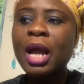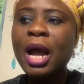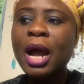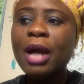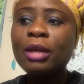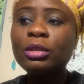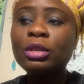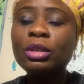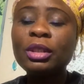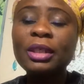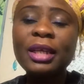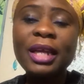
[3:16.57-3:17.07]

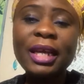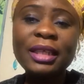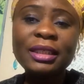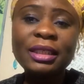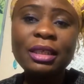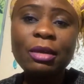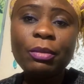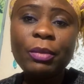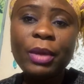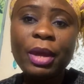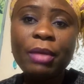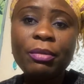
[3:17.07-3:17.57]
how to
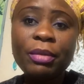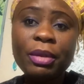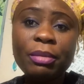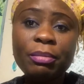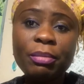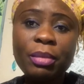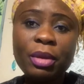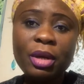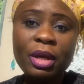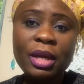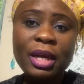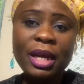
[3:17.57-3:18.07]
get away
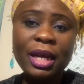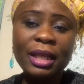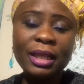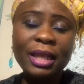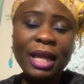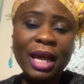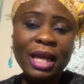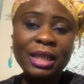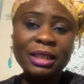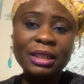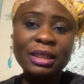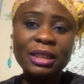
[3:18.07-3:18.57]
with blogger.
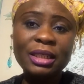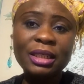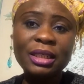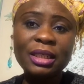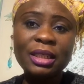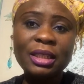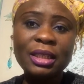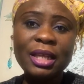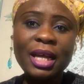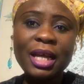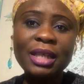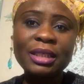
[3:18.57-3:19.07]
That's
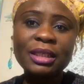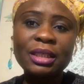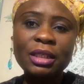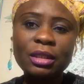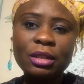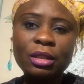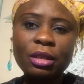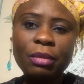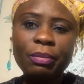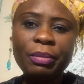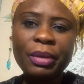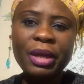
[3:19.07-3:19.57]

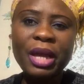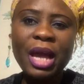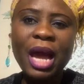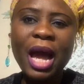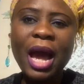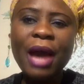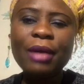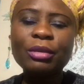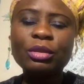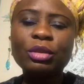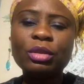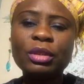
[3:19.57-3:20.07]
the topic,
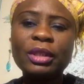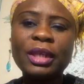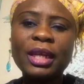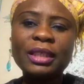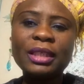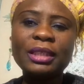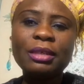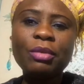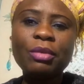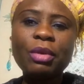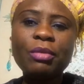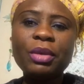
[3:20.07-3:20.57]
how to
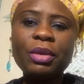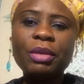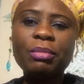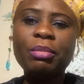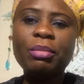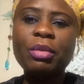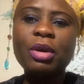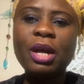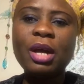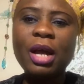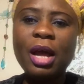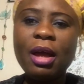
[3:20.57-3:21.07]
get away
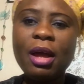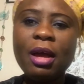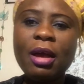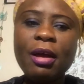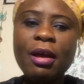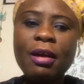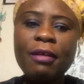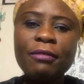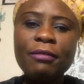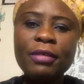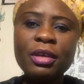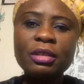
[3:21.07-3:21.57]
with blogger.
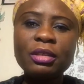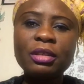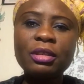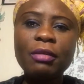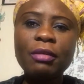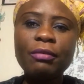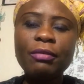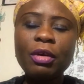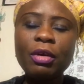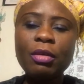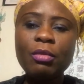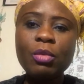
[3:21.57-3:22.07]
First
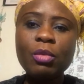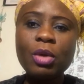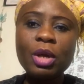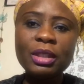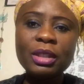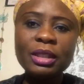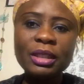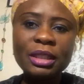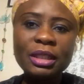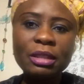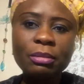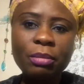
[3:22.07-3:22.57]
of all,
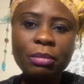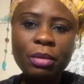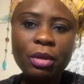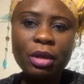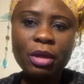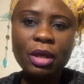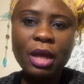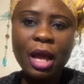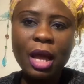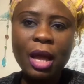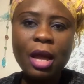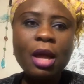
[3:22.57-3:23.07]
what is
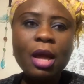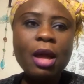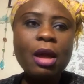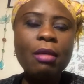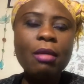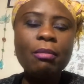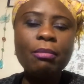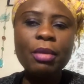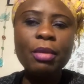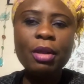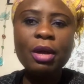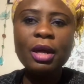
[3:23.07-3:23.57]
blogger?
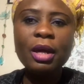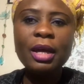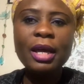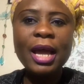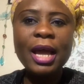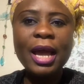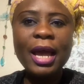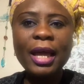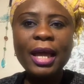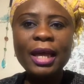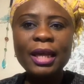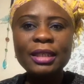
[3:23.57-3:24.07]

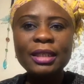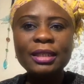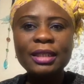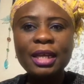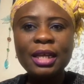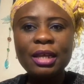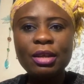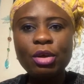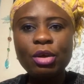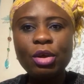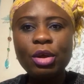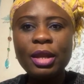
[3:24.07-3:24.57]
Blogger is
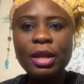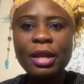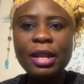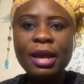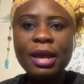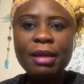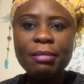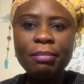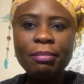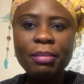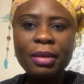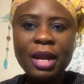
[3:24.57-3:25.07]
an
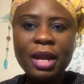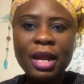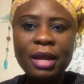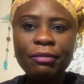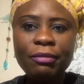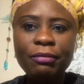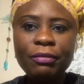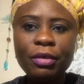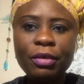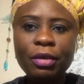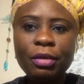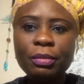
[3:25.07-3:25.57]
online
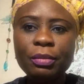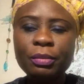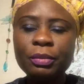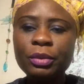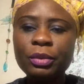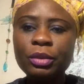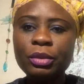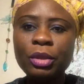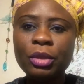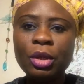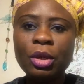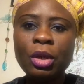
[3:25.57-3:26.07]

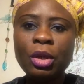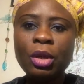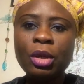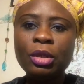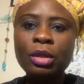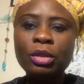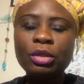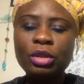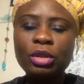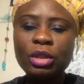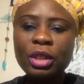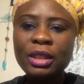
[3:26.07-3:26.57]
platform
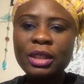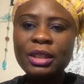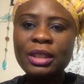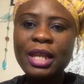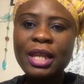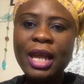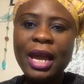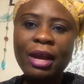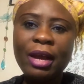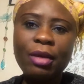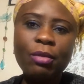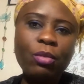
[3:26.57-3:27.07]
just
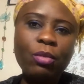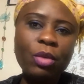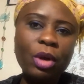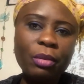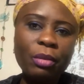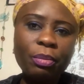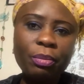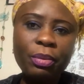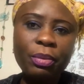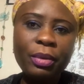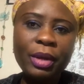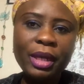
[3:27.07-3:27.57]
like
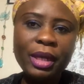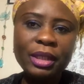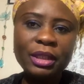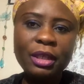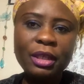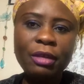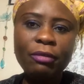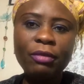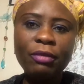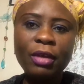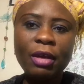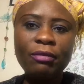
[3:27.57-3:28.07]

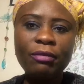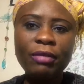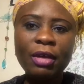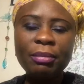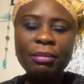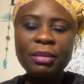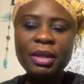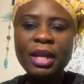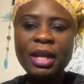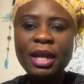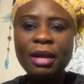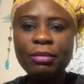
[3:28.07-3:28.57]
WordPress. If you're
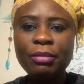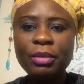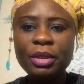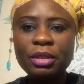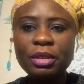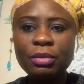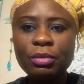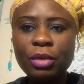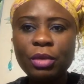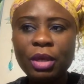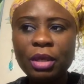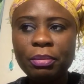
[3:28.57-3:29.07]
familiar
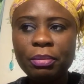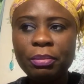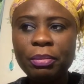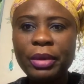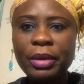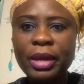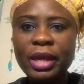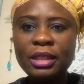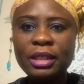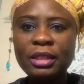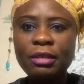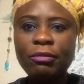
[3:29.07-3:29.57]
with
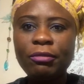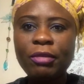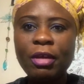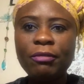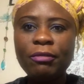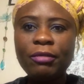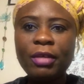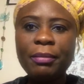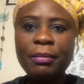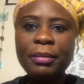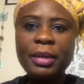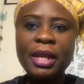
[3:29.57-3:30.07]
WordPress, if
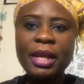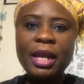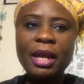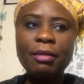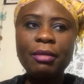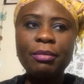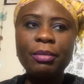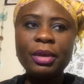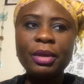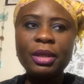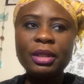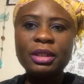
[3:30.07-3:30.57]
you're
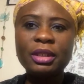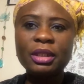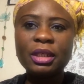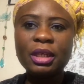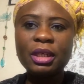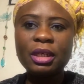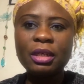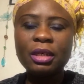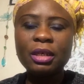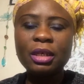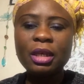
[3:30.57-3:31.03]
familiar with